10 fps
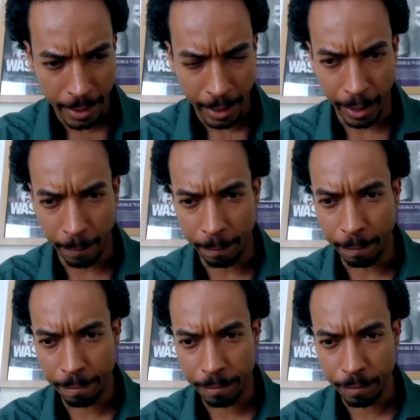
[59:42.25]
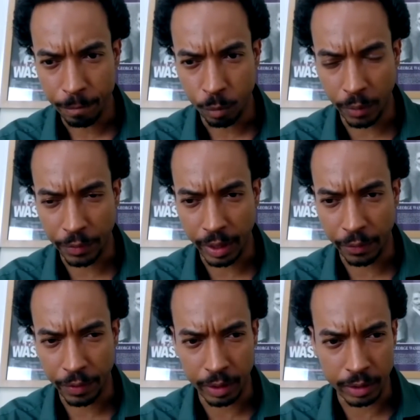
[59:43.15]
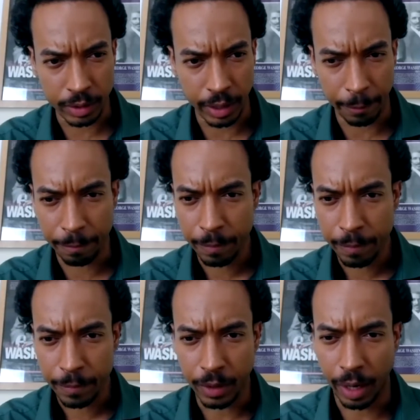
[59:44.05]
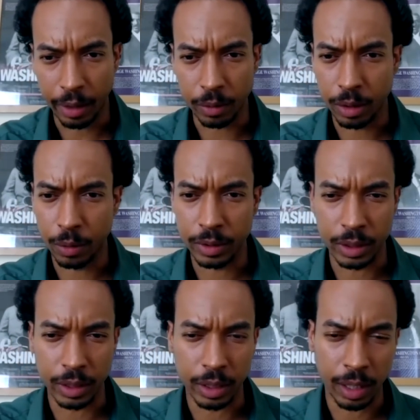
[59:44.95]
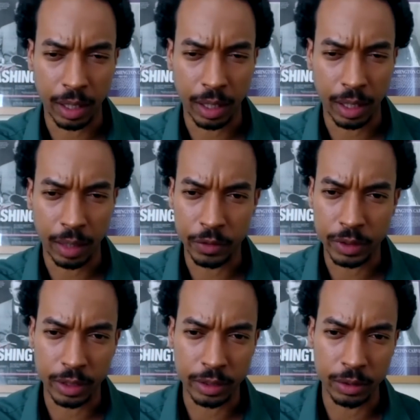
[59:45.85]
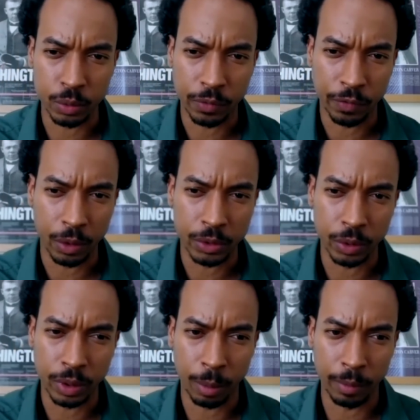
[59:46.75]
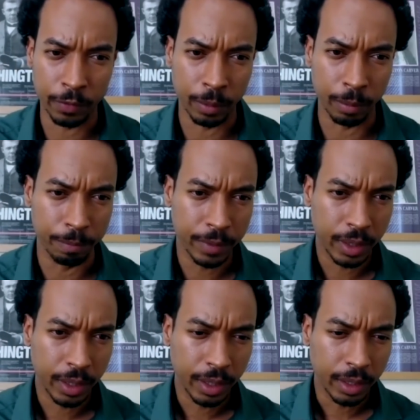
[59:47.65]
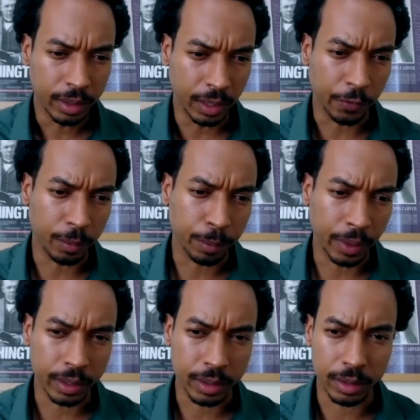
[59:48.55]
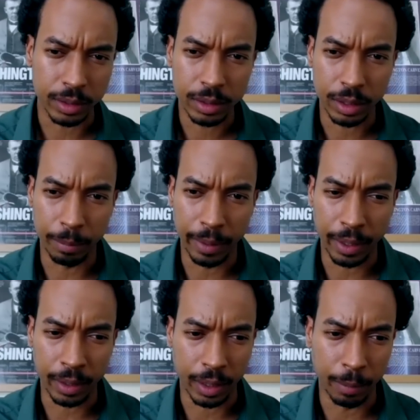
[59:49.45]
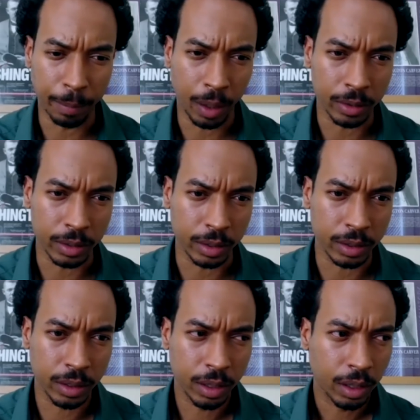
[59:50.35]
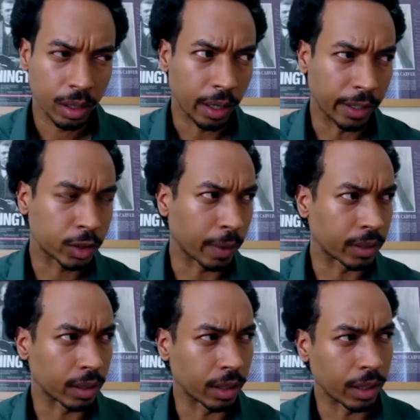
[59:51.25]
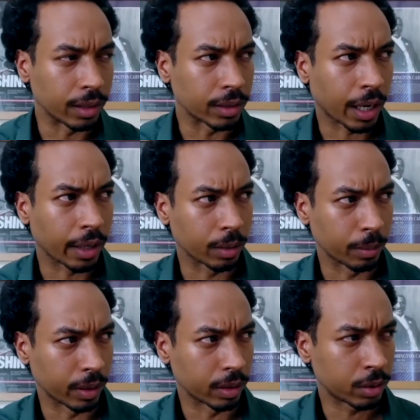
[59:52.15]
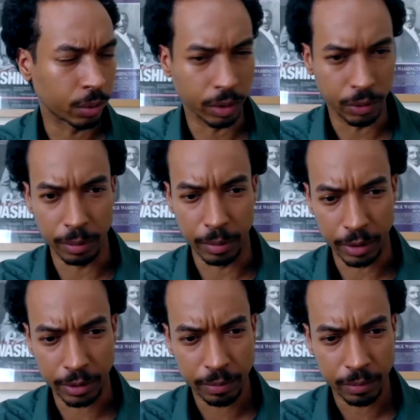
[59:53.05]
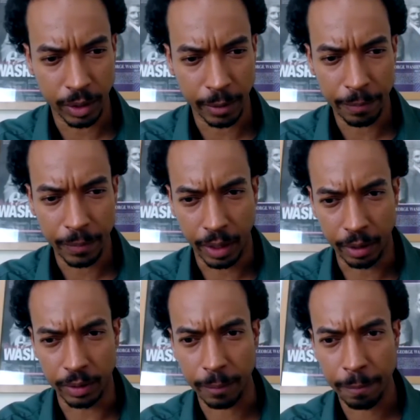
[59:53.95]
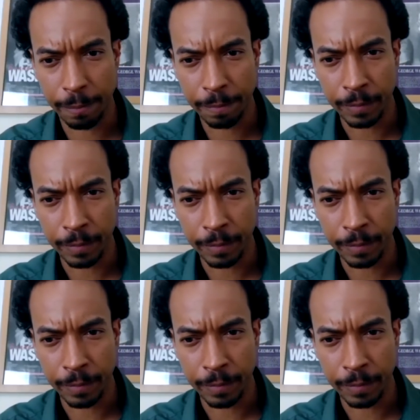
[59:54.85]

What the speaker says: One thing I think is that, you know, I don't go into any conversations with folks who are coming from different places in America in politics expecting any entitlement to agreement, right? I don't expect mm-hmm.